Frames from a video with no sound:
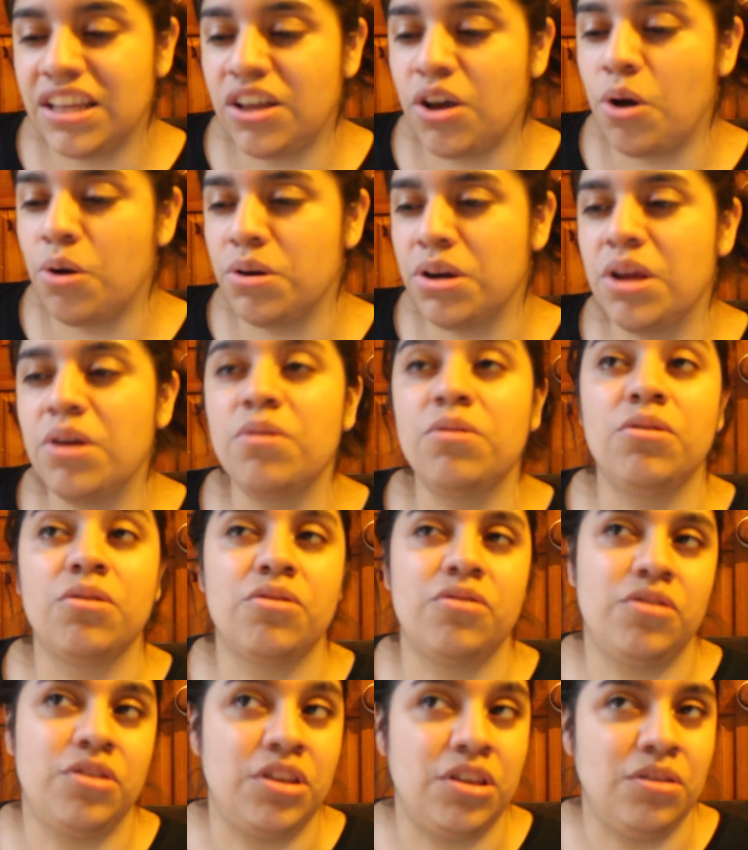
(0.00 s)
Onew
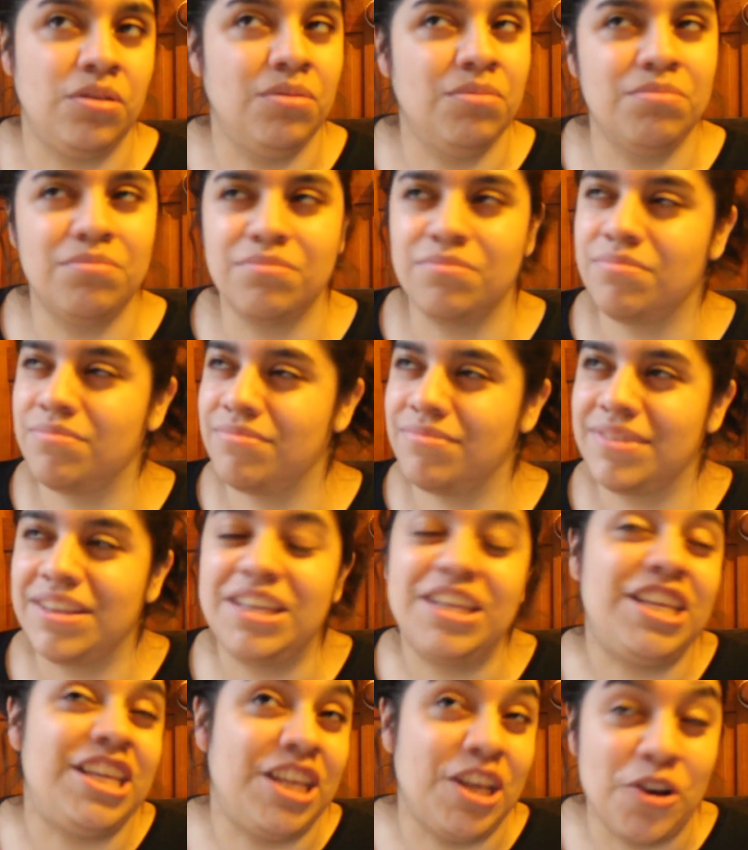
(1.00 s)
looks
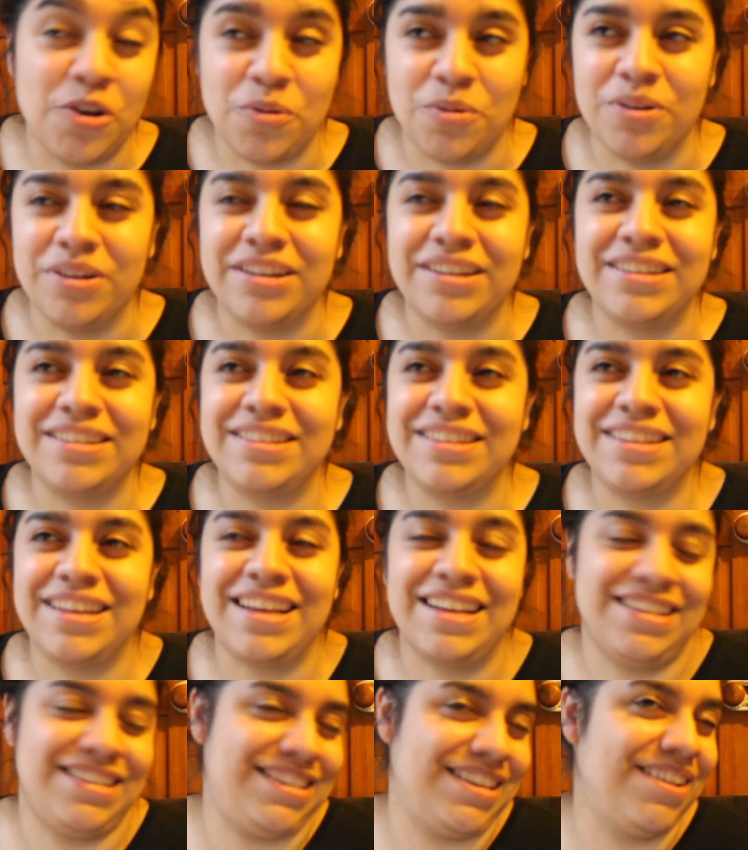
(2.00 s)
cute,
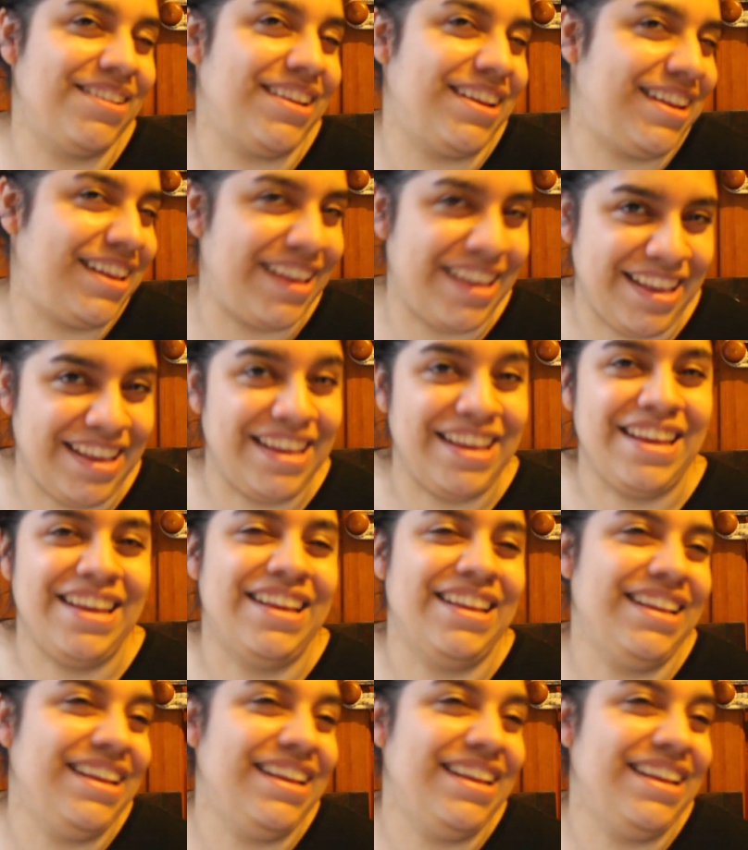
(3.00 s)
and so did Key.